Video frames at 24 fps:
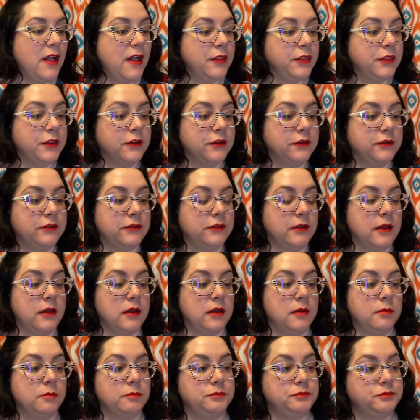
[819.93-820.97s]
There's
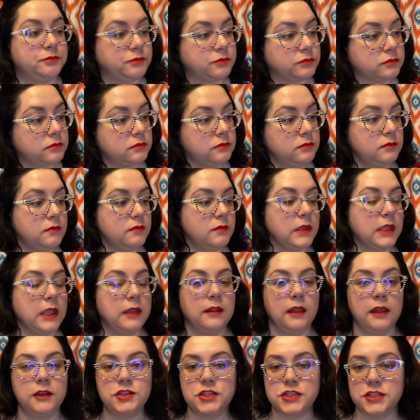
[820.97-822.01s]
some
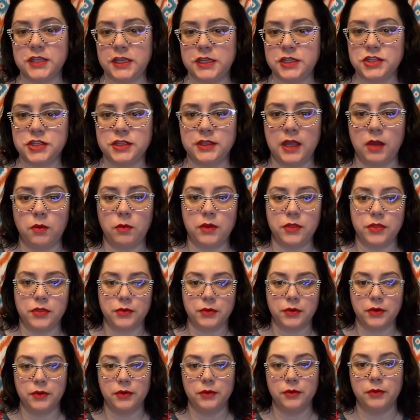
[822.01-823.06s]
legislation that went
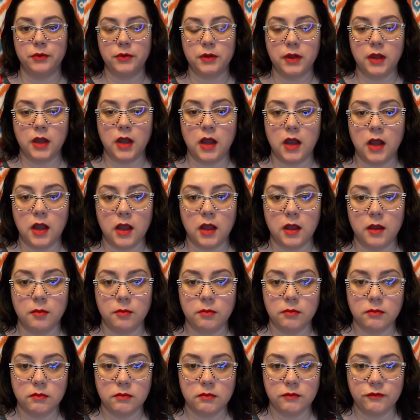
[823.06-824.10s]
through
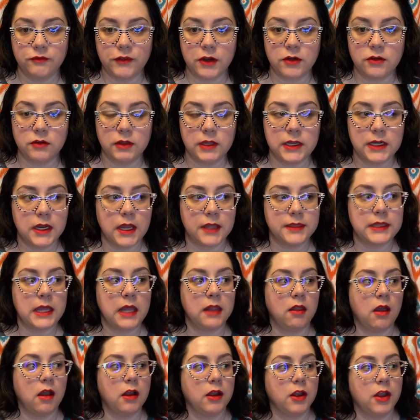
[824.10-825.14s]
federally not that
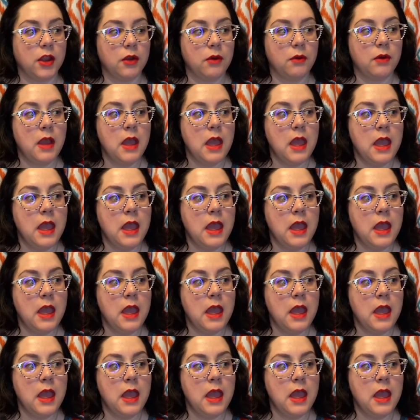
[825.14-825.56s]
long ago